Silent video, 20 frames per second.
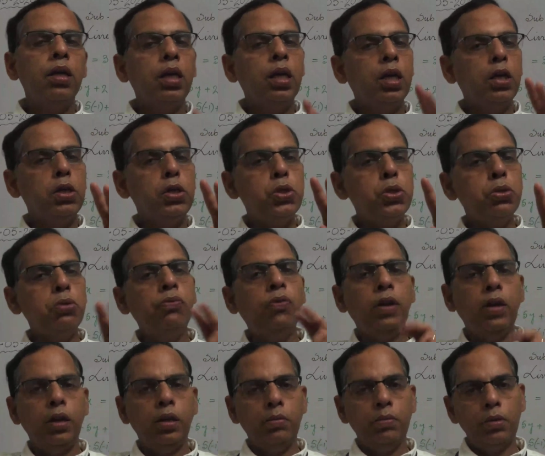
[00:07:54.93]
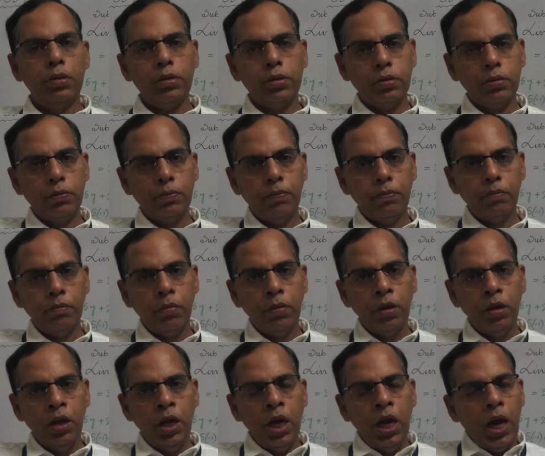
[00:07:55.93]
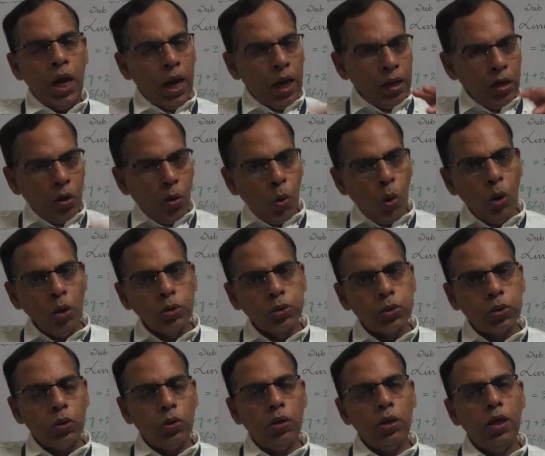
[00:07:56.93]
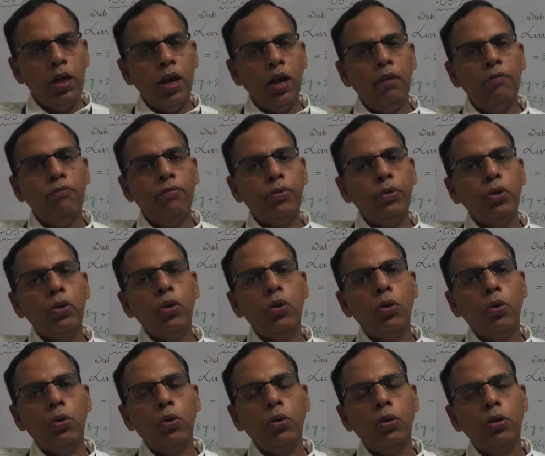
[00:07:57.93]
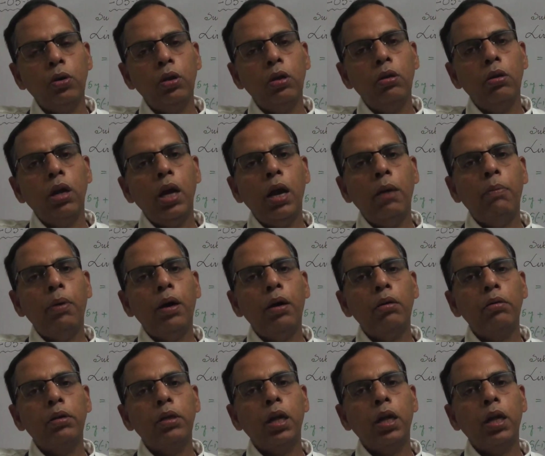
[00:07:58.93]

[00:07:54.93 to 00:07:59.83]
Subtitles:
in two variables. And also you have known about